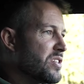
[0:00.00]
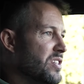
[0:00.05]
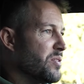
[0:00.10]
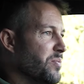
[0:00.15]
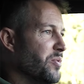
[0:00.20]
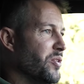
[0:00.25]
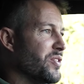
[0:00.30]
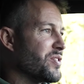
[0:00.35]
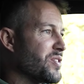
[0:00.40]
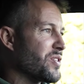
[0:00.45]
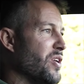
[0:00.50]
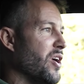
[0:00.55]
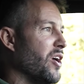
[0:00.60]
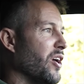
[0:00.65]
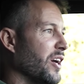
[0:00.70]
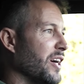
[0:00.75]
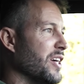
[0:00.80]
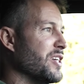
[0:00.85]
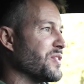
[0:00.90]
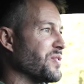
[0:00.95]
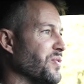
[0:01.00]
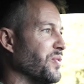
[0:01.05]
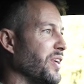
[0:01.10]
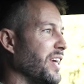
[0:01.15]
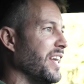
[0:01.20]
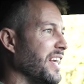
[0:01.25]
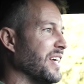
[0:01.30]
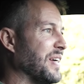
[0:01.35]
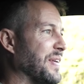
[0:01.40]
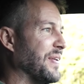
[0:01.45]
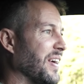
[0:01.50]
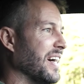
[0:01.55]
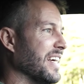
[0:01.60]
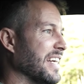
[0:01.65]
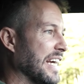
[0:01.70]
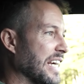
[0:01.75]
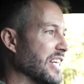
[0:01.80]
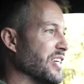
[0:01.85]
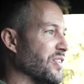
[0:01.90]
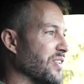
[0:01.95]
system in this car is really quite
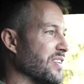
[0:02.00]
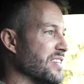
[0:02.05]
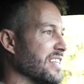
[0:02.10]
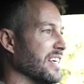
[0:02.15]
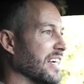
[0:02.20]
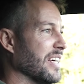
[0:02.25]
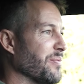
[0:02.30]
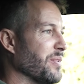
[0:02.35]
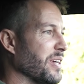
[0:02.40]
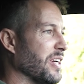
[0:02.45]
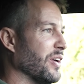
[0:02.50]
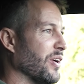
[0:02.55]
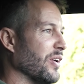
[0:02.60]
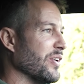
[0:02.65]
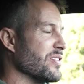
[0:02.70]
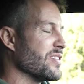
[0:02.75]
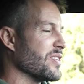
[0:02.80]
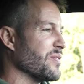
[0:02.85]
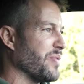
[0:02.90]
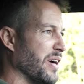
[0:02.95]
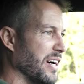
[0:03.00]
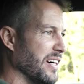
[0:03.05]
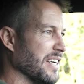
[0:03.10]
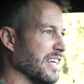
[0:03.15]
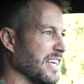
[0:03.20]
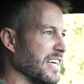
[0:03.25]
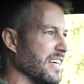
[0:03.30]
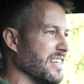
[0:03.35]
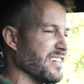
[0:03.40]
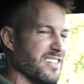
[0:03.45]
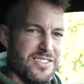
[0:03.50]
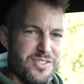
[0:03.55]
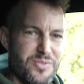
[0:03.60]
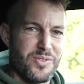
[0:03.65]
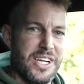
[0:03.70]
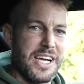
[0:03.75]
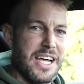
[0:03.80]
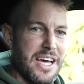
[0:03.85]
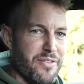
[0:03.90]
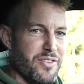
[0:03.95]
interesting because apparently it doesn't
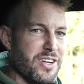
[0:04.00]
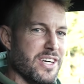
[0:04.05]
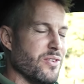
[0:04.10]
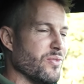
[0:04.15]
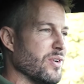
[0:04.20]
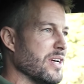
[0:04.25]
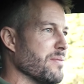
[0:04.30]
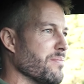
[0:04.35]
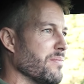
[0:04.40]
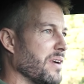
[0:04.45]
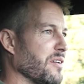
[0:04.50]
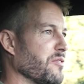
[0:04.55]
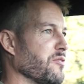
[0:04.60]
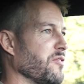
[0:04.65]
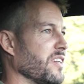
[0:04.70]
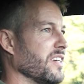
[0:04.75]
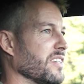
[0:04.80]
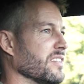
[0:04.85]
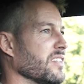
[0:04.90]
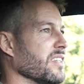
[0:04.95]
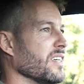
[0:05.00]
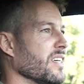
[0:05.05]
really have any rear mufflers.